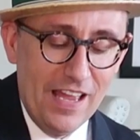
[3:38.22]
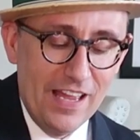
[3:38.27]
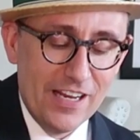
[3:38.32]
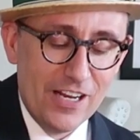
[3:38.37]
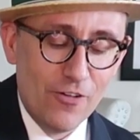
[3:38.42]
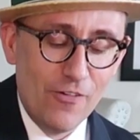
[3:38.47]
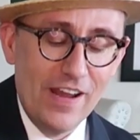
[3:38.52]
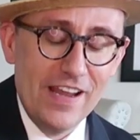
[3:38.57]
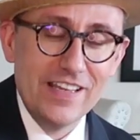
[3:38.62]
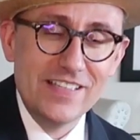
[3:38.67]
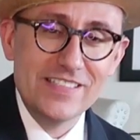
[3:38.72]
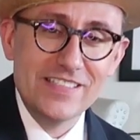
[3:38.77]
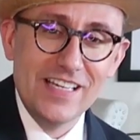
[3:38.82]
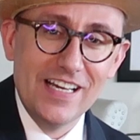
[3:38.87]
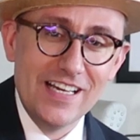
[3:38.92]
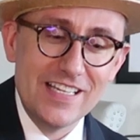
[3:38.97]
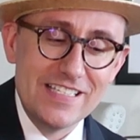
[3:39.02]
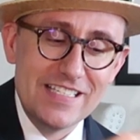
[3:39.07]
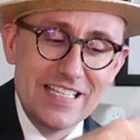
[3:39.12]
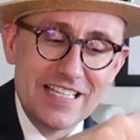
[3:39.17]
Great
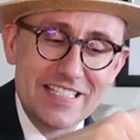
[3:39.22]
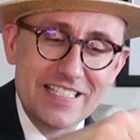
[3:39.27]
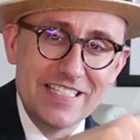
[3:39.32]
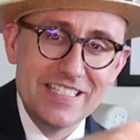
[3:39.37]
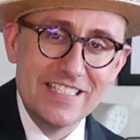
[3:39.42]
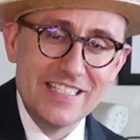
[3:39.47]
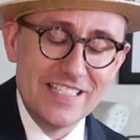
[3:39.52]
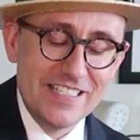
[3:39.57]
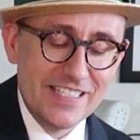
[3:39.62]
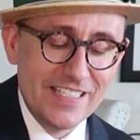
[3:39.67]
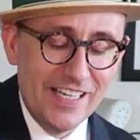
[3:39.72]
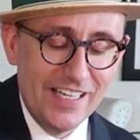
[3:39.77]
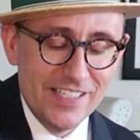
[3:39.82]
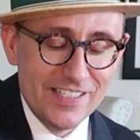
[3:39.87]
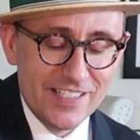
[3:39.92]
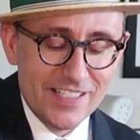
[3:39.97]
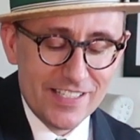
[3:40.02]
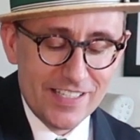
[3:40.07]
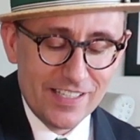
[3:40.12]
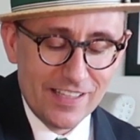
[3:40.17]
Dixon's &
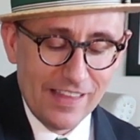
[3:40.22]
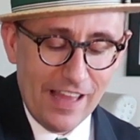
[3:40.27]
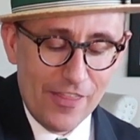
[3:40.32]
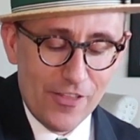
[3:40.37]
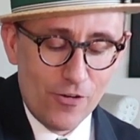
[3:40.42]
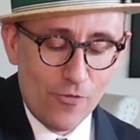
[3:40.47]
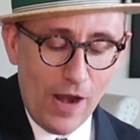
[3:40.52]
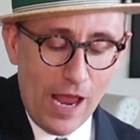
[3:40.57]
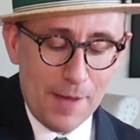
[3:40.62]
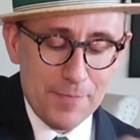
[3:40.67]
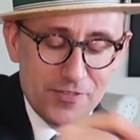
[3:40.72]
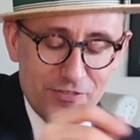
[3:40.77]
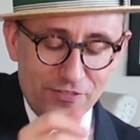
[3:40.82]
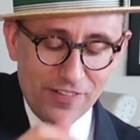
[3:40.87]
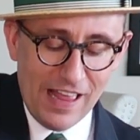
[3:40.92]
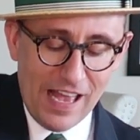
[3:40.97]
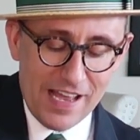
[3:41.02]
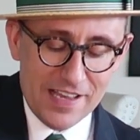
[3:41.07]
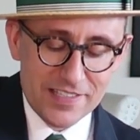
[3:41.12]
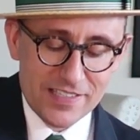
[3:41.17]
Sons leather-wrapped
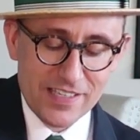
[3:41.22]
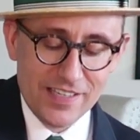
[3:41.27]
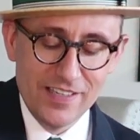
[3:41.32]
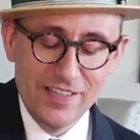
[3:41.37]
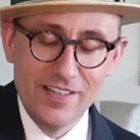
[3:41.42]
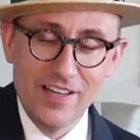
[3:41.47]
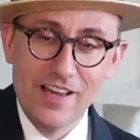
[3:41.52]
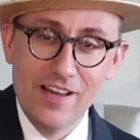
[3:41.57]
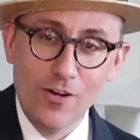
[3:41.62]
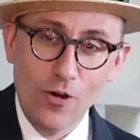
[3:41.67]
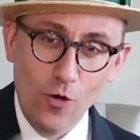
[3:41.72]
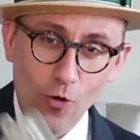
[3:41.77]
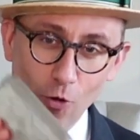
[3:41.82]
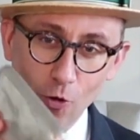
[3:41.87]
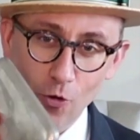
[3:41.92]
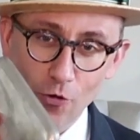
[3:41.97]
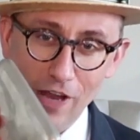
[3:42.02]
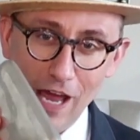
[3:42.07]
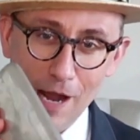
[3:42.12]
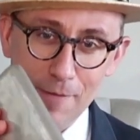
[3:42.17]
flask.
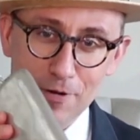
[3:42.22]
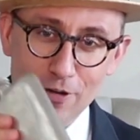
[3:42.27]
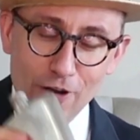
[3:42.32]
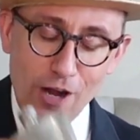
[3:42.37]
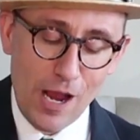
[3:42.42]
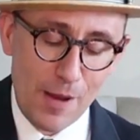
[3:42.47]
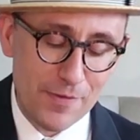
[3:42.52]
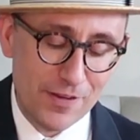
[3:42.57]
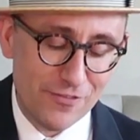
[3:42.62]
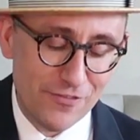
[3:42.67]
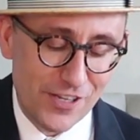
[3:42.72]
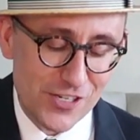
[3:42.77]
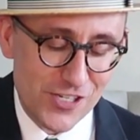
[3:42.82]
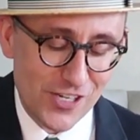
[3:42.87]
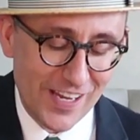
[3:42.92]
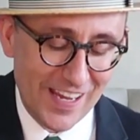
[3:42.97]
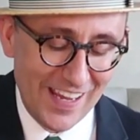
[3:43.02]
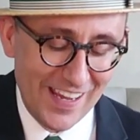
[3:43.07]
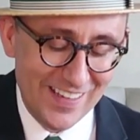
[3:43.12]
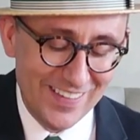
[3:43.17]
Old Abercrombie & Fitch
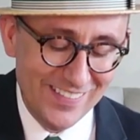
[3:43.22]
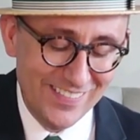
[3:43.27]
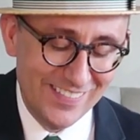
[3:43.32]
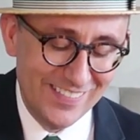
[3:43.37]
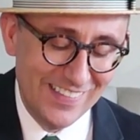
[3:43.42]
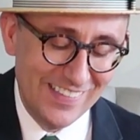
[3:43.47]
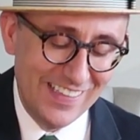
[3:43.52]
again.